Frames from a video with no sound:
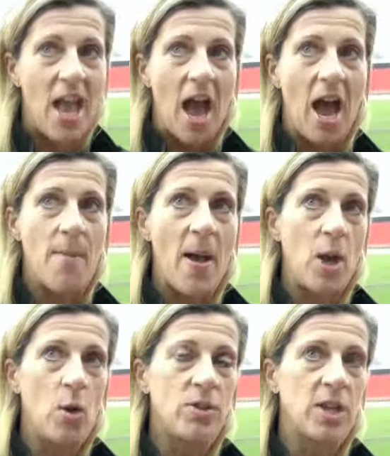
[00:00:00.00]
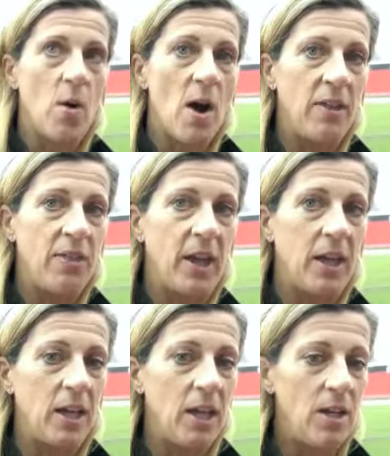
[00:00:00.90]
Um, and also, I
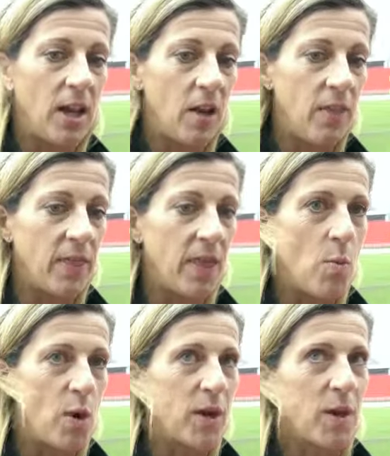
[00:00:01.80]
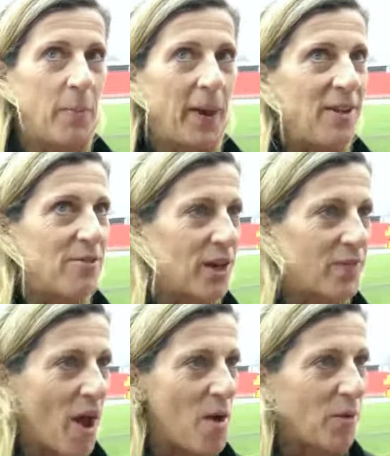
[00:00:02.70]
think, you know, that they want to compete in front
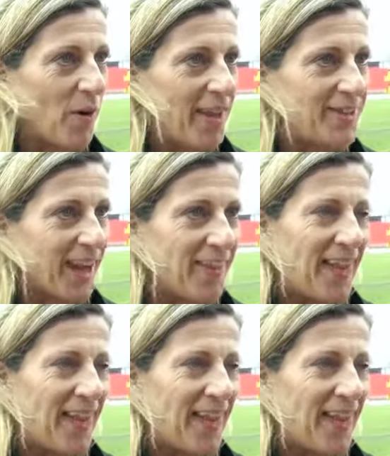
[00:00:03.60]
of a home crowd again.